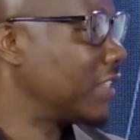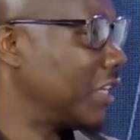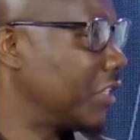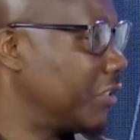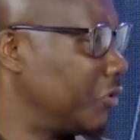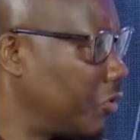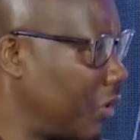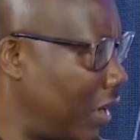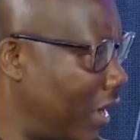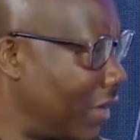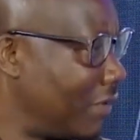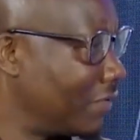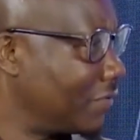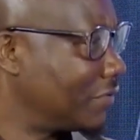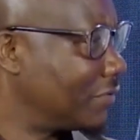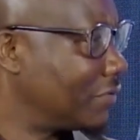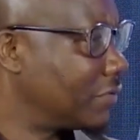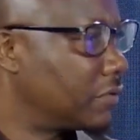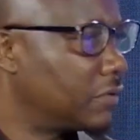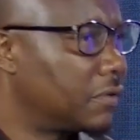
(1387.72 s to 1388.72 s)
that you have,
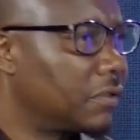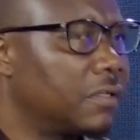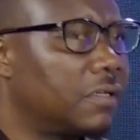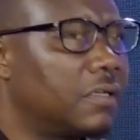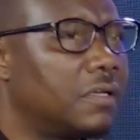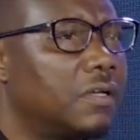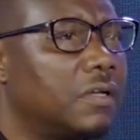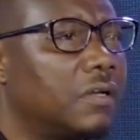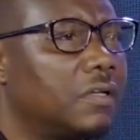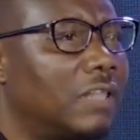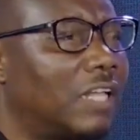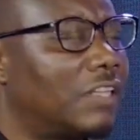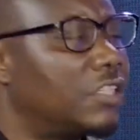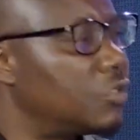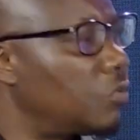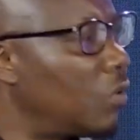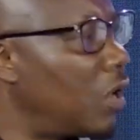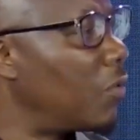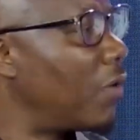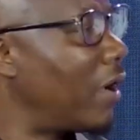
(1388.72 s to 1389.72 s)
that
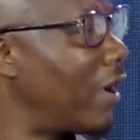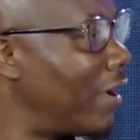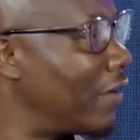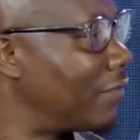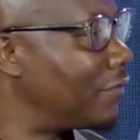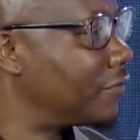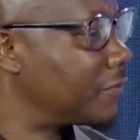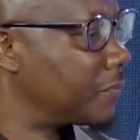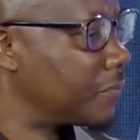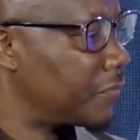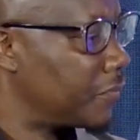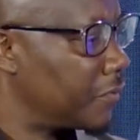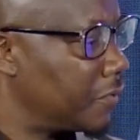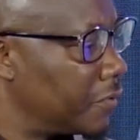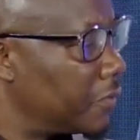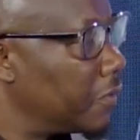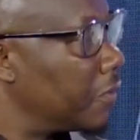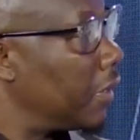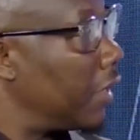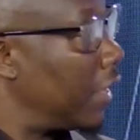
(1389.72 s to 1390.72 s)
is why we have
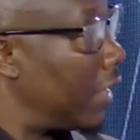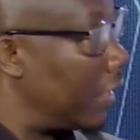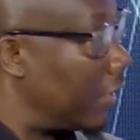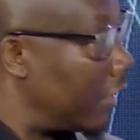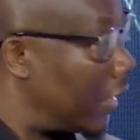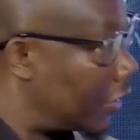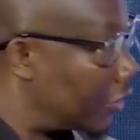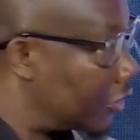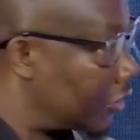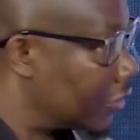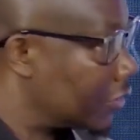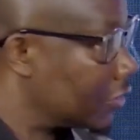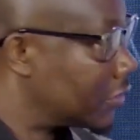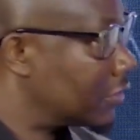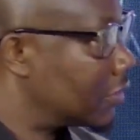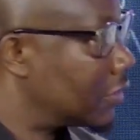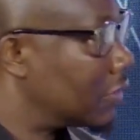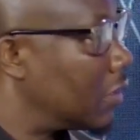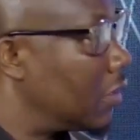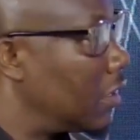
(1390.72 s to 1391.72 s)

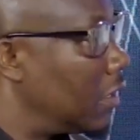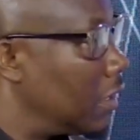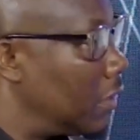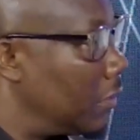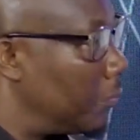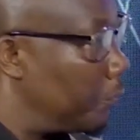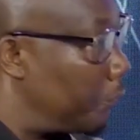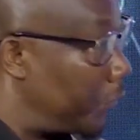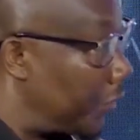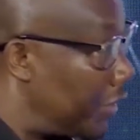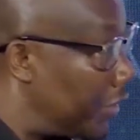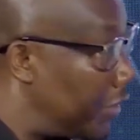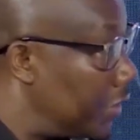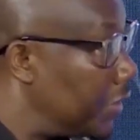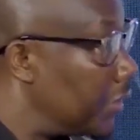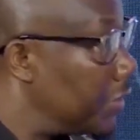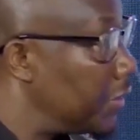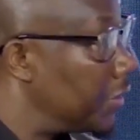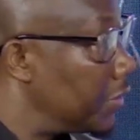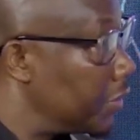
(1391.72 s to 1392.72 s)
elections, pre,
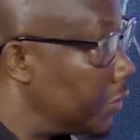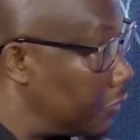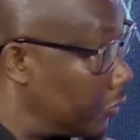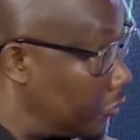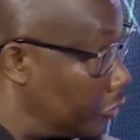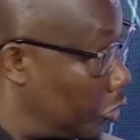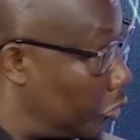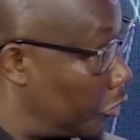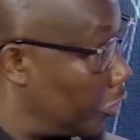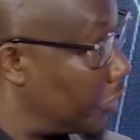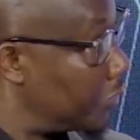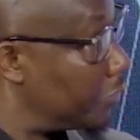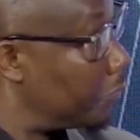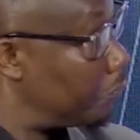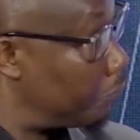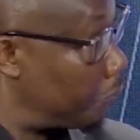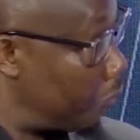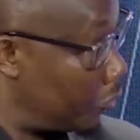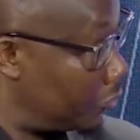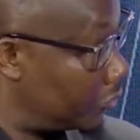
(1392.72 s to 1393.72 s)
during,
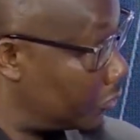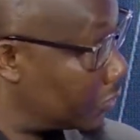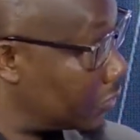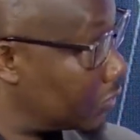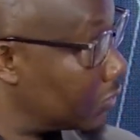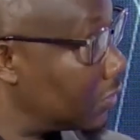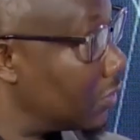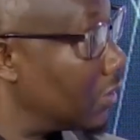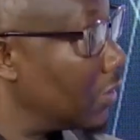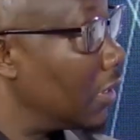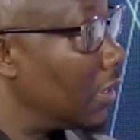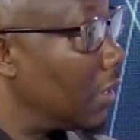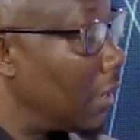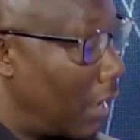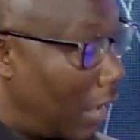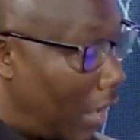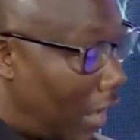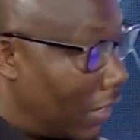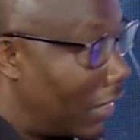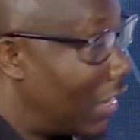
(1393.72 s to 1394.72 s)
post,
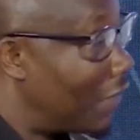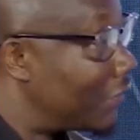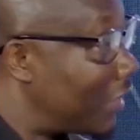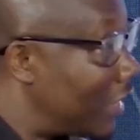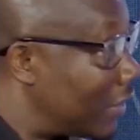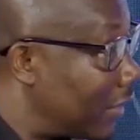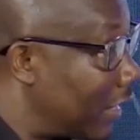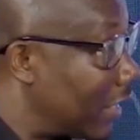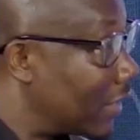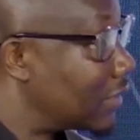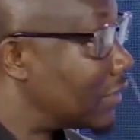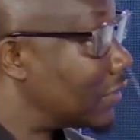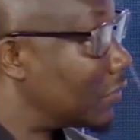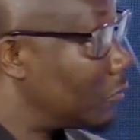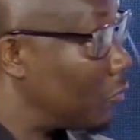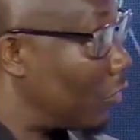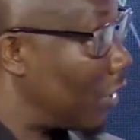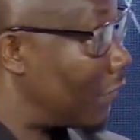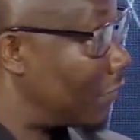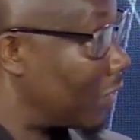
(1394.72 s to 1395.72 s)
and after that,
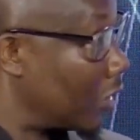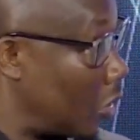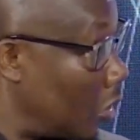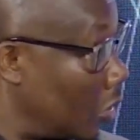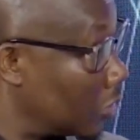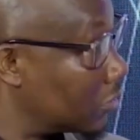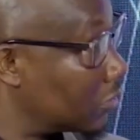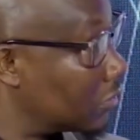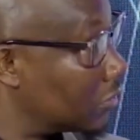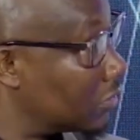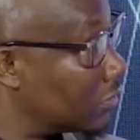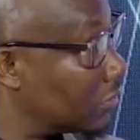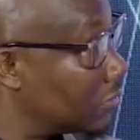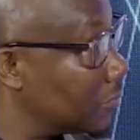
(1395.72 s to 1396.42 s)
we have the court.